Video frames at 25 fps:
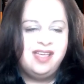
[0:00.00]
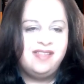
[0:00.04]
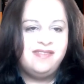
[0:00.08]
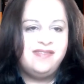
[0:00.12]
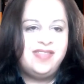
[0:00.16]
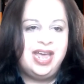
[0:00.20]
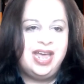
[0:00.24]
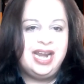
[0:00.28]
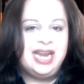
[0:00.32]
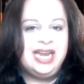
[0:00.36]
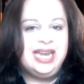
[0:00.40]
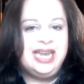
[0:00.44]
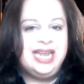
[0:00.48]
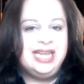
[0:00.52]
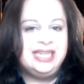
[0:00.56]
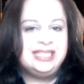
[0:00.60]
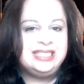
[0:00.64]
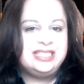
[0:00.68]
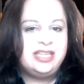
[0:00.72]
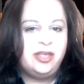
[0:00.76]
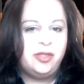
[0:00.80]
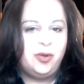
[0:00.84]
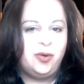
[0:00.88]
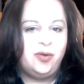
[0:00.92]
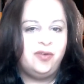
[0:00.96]
that I can't
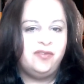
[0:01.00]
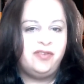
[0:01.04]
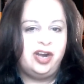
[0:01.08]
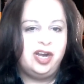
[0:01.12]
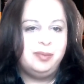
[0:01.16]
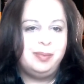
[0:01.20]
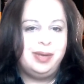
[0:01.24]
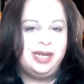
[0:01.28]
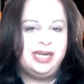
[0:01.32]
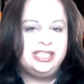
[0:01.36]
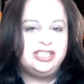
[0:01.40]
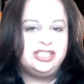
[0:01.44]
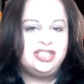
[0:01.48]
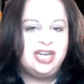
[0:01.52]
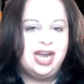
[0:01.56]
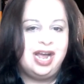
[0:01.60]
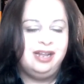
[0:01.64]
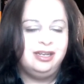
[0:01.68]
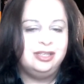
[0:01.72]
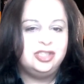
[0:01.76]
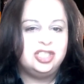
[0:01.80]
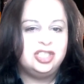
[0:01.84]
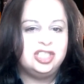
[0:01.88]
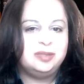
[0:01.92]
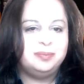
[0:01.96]
say there are very many
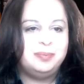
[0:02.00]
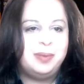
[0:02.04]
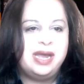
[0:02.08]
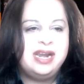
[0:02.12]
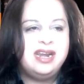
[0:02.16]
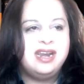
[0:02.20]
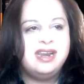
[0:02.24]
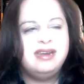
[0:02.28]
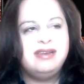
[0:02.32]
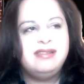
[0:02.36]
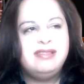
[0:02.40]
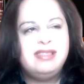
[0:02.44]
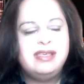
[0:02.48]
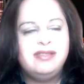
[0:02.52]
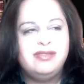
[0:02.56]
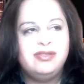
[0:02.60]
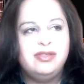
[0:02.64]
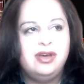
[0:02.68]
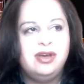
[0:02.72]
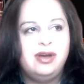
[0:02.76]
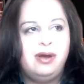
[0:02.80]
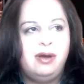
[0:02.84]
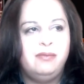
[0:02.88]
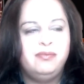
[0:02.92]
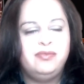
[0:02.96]
challenges. But
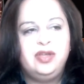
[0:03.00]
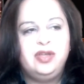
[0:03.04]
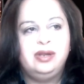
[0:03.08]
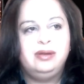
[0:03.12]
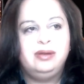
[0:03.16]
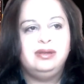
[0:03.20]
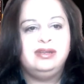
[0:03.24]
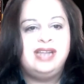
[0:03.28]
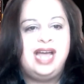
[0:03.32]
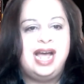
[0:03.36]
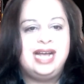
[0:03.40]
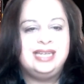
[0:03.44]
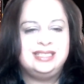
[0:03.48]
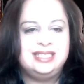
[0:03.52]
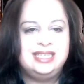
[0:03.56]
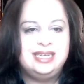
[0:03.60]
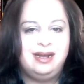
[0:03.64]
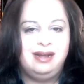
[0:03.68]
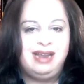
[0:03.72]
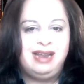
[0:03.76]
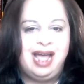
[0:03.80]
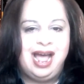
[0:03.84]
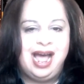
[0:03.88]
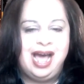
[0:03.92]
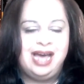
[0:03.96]
the last thing
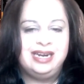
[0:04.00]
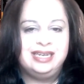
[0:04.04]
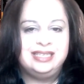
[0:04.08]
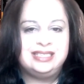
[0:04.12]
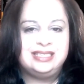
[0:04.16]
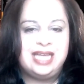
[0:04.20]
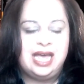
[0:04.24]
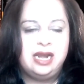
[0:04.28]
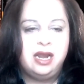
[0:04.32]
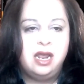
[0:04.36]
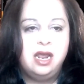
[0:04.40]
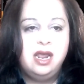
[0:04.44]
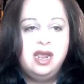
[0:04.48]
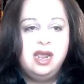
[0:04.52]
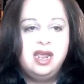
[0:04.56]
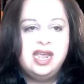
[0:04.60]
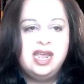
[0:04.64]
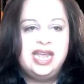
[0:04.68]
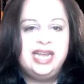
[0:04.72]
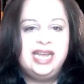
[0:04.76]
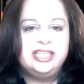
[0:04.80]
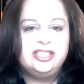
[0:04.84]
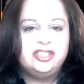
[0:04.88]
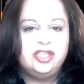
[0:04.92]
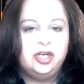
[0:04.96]
I'll add is that
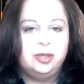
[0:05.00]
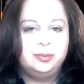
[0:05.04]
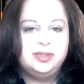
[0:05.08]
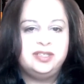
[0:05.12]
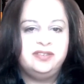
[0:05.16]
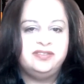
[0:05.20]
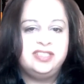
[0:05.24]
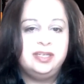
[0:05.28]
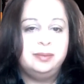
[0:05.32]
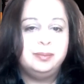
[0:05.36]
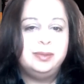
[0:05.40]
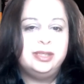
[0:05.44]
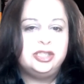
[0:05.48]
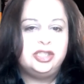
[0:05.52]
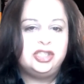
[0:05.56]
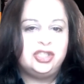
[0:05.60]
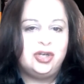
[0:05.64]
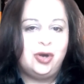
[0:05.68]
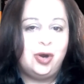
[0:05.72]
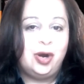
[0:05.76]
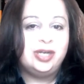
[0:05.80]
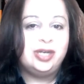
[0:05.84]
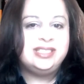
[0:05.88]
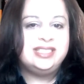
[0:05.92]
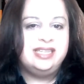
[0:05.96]
in terms of some of the
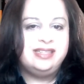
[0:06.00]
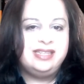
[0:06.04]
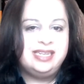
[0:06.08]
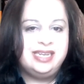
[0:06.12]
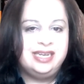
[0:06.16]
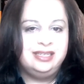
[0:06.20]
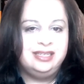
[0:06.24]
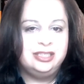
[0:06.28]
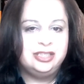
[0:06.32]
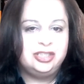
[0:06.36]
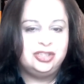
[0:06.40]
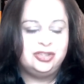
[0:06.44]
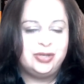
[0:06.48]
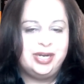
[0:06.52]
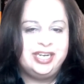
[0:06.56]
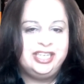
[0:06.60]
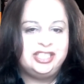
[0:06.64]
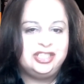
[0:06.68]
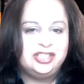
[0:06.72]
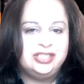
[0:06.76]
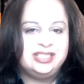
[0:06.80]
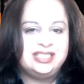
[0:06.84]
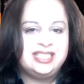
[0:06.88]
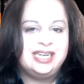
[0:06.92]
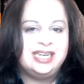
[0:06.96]
charts and the
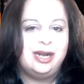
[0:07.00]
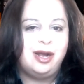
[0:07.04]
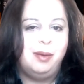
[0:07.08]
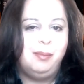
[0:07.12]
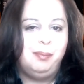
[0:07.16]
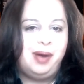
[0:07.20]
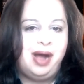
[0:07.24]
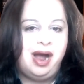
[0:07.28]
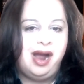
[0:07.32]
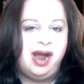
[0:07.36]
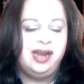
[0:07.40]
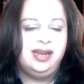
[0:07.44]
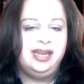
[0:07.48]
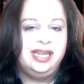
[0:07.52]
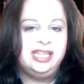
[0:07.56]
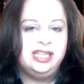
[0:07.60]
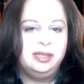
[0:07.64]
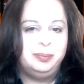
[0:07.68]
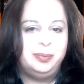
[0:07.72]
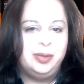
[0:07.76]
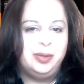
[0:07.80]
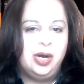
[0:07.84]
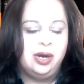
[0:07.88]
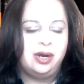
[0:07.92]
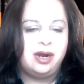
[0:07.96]
illustrations in compiling
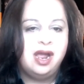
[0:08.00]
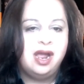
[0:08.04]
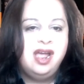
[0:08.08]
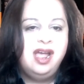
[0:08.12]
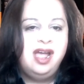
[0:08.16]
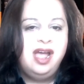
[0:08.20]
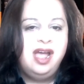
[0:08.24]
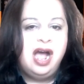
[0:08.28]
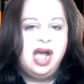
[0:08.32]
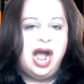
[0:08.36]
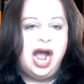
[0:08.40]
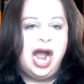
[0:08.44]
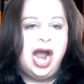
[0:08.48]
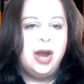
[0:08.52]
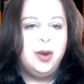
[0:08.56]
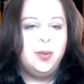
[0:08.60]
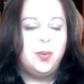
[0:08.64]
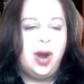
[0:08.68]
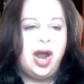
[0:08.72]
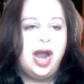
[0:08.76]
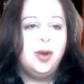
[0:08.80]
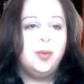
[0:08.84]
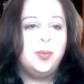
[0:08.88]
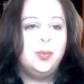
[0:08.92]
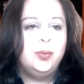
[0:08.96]
the book,
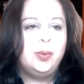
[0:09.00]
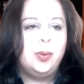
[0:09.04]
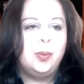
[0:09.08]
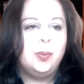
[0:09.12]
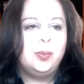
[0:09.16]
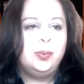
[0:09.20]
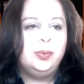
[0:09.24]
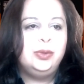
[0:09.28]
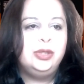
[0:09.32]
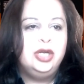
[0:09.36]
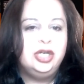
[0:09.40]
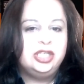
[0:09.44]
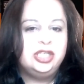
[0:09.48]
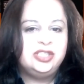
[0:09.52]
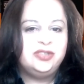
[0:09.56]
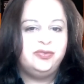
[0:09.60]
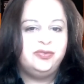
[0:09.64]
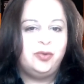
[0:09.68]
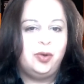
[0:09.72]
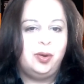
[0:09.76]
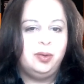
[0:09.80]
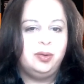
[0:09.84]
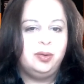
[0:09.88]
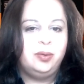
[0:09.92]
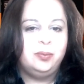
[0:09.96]
I looked
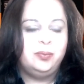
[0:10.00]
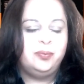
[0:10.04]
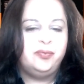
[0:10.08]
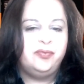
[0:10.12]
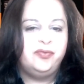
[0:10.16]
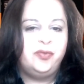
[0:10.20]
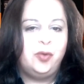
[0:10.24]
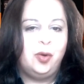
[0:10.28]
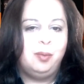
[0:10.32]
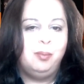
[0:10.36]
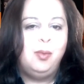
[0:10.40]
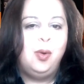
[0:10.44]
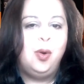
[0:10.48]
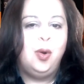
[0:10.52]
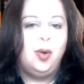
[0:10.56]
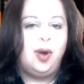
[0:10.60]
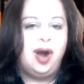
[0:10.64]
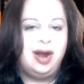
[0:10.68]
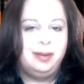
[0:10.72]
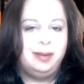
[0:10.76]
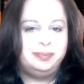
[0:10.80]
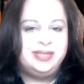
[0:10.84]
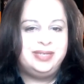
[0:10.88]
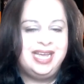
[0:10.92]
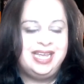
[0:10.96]
for more
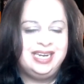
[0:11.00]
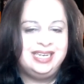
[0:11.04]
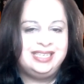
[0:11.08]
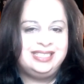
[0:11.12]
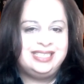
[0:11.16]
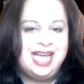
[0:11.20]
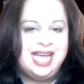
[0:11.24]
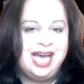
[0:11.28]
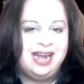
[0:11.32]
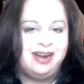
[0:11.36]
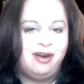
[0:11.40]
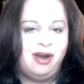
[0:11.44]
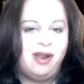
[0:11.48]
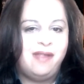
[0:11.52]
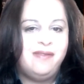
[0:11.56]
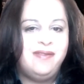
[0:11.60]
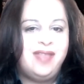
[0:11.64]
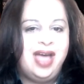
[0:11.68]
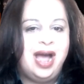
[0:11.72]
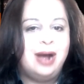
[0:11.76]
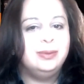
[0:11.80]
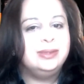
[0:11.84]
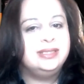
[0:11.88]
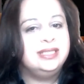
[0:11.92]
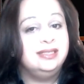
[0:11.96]
updated data, and
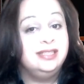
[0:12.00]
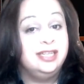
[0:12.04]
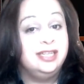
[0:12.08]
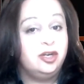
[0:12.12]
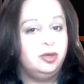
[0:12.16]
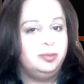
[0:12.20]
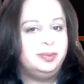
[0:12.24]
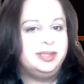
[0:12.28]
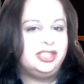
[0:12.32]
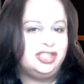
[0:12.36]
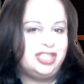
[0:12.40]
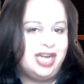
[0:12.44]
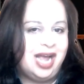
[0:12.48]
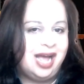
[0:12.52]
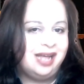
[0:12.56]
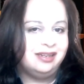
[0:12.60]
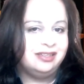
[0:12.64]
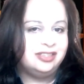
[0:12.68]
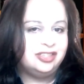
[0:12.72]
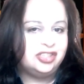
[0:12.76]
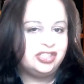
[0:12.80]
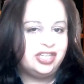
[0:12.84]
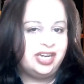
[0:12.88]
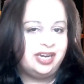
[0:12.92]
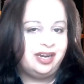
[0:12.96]
that was a little bit
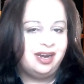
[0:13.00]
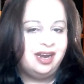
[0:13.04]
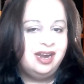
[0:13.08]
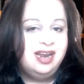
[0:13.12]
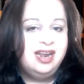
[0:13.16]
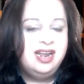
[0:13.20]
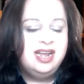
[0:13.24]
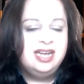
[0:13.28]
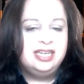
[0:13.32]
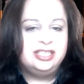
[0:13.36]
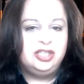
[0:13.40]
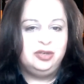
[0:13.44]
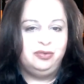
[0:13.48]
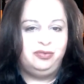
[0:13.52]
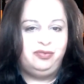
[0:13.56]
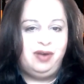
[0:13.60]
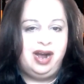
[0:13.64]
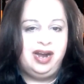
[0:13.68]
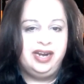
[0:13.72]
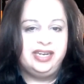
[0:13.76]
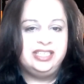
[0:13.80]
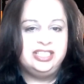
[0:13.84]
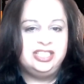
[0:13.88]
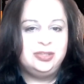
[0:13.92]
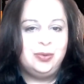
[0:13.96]
challenging to
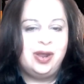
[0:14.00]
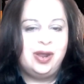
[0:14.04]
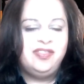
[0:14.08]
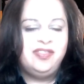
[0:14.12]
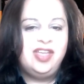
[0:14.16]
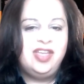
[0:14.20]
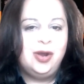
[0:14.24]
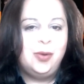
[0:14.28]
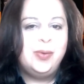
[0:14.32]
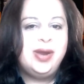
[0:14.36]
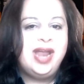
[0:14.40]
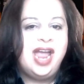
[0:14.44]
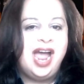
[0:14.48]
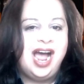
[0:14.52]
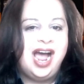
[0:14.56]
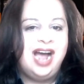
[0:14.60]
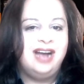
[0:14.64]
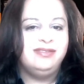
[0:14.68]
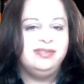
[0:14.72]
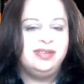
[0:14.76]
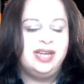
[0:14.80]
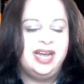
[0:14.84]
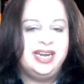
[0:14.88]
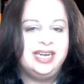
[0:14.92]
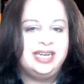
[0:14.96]
find. So I think we
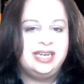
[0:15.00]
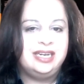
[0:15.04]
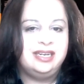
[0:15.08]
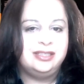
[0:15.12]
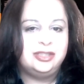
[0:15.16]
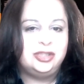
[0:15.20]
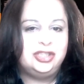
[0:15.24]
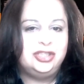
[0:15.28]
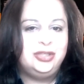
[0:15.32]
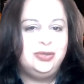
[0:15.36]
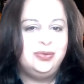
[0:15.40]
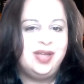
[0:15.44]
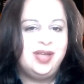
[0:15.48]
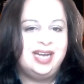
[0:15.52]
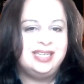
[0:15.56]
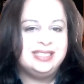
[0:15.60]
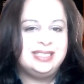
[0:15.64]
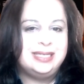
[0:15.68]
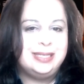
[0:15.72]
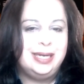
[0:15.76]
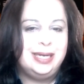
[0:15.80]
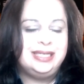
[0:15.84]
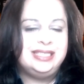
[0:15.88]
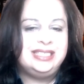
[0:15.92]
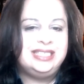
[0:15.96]
have like
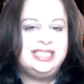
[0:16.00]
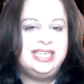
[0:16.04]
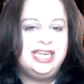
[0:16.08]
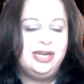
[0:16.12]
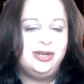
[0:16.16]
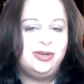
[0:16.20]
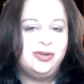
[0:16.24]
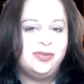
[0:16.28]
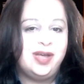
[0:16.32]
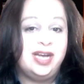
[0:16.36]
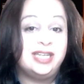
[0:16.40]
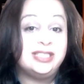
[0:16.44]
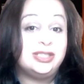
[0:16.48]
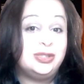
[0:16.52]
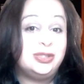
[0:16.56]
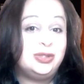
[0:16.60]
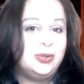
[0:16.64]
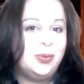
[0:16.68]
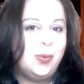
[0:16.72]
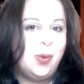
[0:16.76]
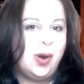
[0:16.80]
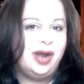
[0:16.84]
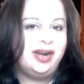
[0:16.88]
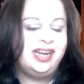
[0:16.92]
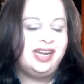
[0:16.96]
2019,
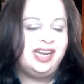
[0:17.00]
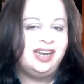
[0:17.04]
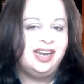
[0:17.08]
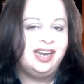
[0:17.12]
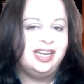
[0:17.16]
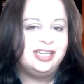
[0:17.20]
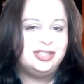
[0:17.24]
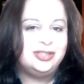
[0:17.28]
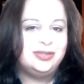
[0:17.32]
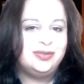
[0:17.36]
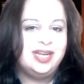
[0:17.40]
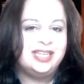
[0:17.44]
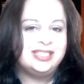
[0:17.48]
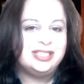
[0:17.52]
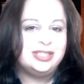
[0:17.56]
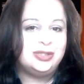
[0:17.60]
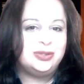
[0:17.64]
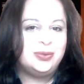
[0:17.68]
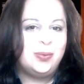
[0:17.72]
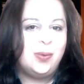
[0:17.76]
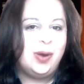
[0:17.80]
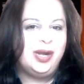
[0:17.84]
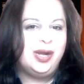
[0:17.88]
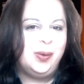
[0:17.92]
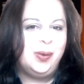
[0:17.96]
2020, and
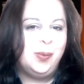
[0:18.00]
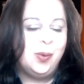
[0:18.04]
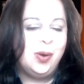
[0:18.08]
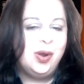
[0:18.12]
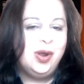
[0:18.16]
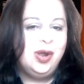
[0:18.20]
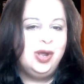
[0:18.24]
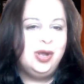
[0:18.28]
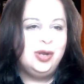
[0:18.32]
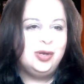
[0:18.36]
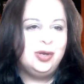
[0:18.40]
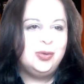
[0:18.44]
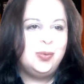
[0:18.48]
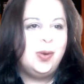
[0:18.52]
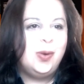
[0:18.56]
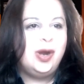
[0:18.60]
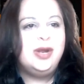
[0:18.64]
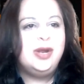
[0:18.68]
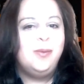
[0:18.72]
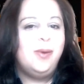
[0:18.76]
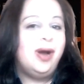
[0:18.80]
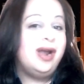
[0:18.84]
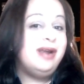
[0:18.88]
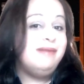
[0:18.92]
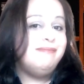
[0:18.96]

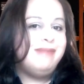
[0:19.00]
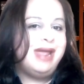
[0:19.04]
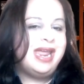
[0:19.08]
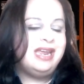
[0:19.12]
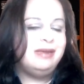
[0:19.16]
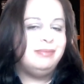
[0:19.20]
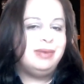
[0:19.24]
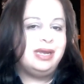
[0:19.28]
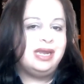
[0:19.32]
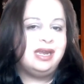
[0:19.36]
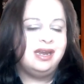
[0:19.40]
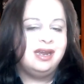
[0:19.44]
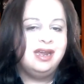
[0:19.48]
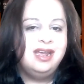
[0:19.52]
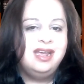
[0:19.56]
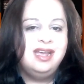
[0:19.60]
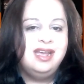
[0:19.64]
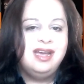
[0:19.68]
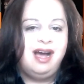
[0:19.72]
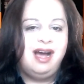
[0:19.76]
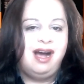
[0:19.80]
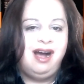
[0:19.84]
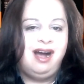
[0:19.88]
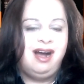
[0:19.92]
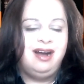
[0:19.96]
2021 maybe,
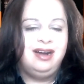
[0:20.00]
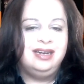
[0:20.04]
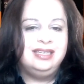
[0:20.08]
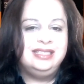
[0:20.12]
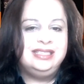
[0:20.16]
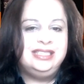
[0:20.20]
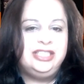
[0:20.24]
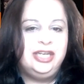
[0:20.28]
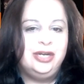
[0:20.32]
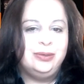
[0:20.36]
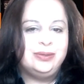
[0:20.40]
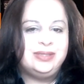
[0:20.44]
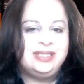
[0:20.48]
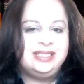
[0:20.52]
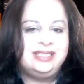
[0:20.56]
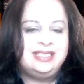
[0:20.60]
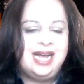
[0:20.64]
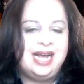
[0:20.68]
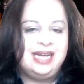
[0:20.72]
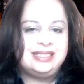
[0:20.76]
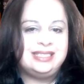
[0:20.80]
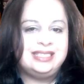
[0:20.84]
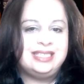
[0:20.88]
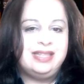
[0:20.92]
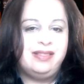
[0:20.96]

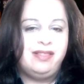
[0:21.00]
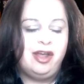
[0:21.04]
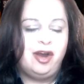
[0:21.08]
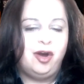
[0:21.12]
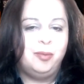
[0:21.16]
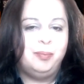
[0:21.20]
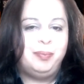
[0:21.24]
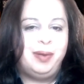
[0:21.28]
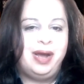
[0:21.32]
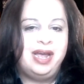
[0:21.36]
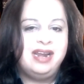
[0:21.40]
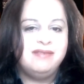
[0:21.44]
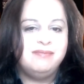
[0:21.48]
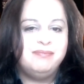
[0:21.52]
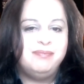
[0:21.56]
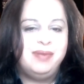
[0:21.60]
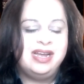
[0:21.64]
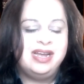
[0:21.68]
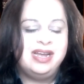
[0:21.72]
stats in there, but